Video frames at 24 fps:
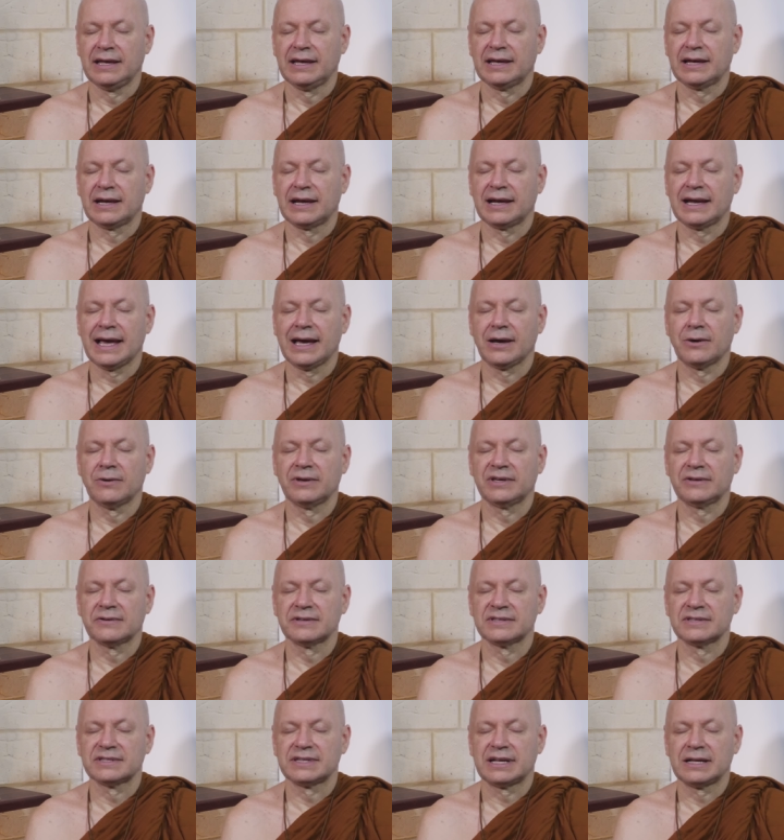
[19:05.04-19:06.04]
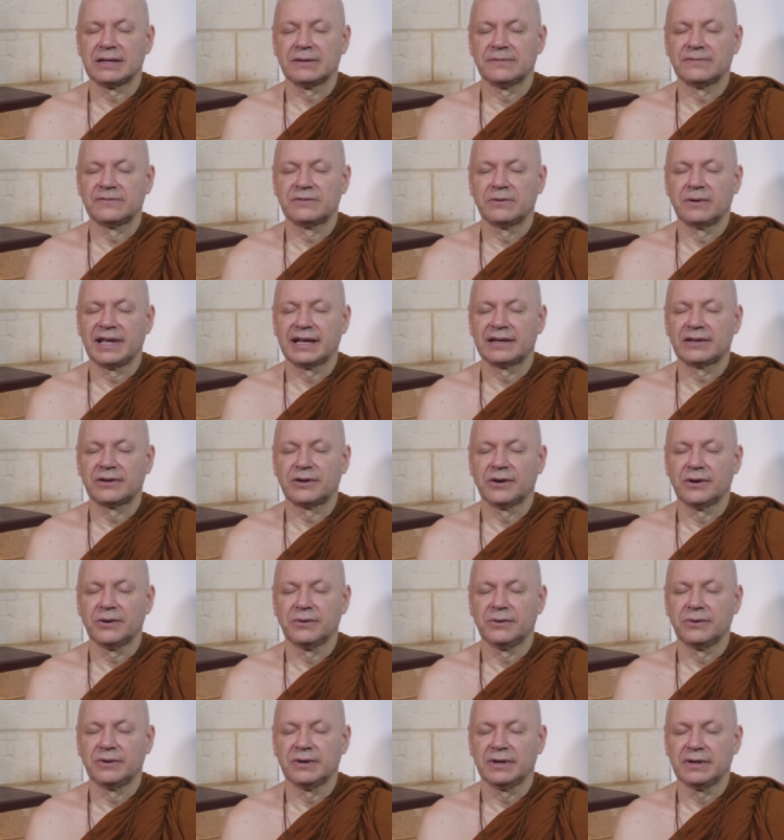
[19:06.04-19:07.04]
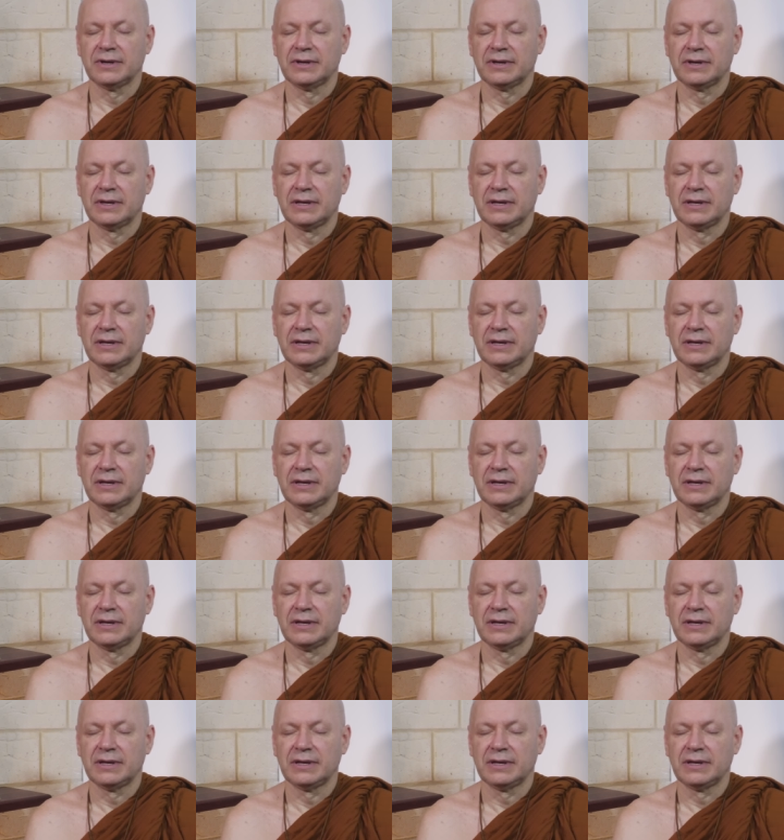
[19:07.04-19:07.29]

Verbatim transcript: allowing yourself to let go. Uh,